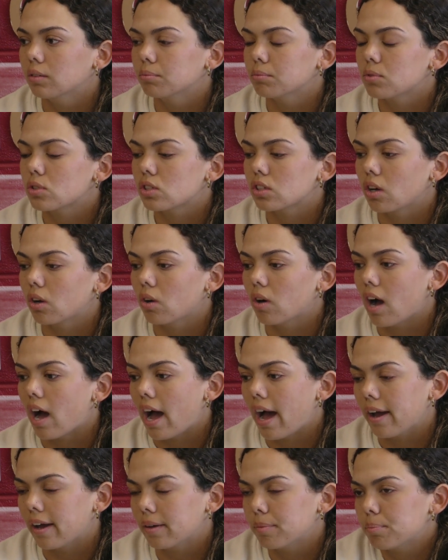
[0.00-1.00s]
So
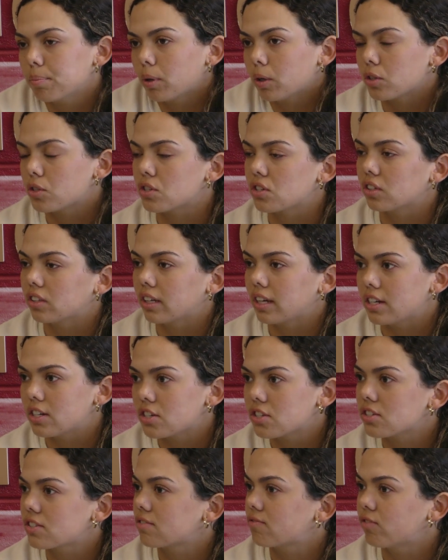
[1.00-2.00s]
I personally
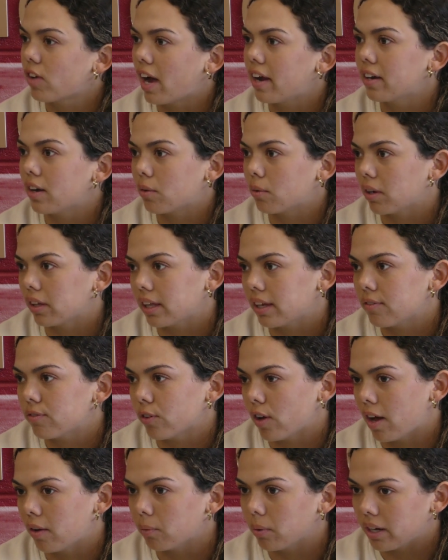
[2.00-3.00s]
just find it really
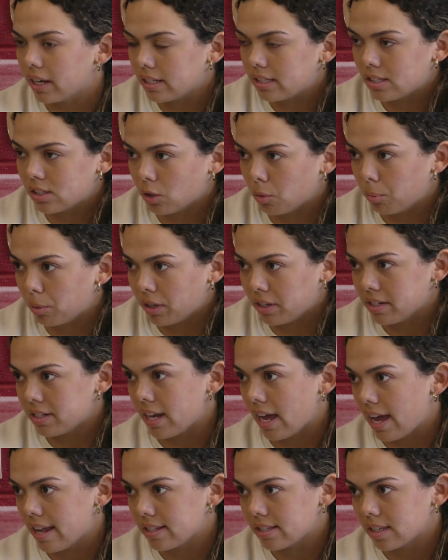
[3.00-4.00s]
fun when it's super
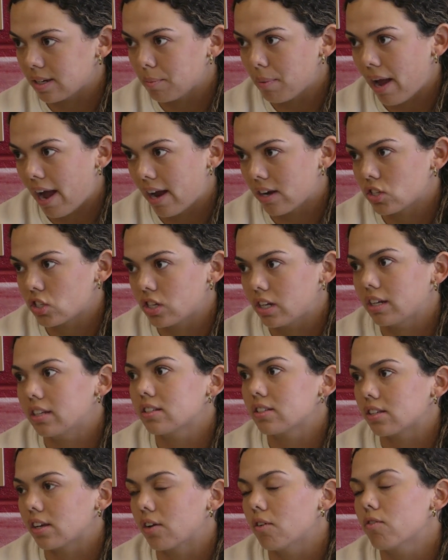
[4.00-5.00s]
intense and
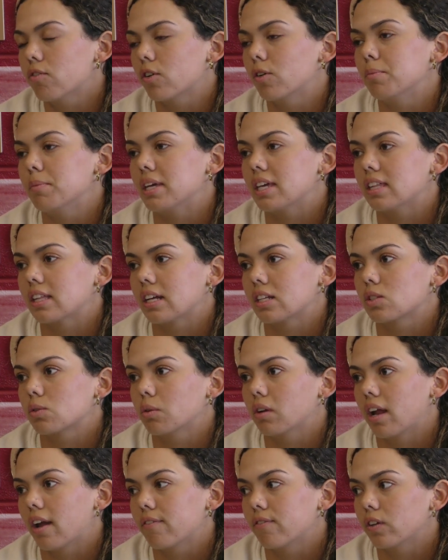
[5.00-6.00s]
passionate. So for me, that's
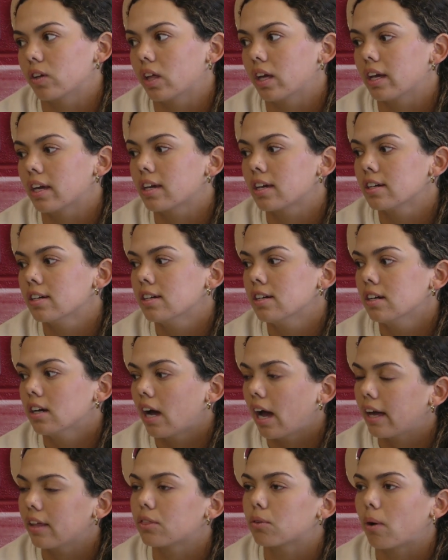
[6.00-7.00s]
when I feel like
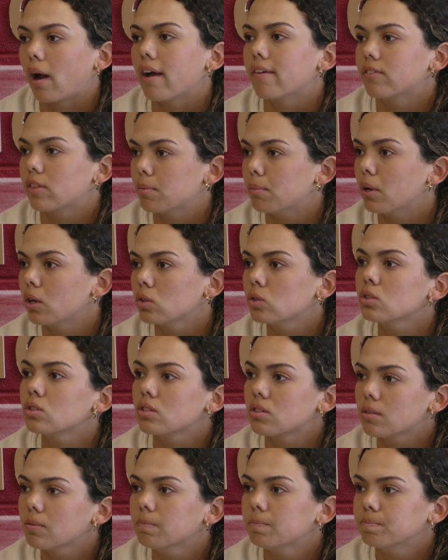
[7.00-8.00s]
I thrive the
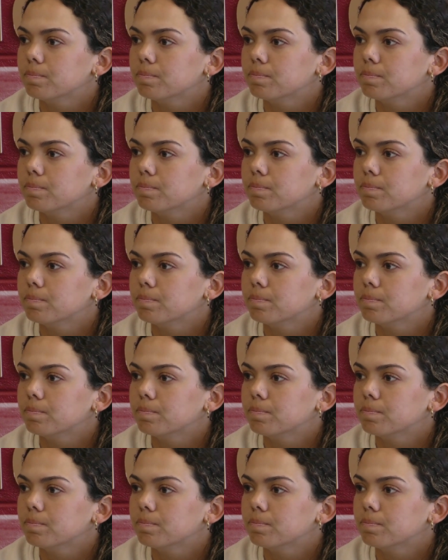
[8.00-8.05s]
most.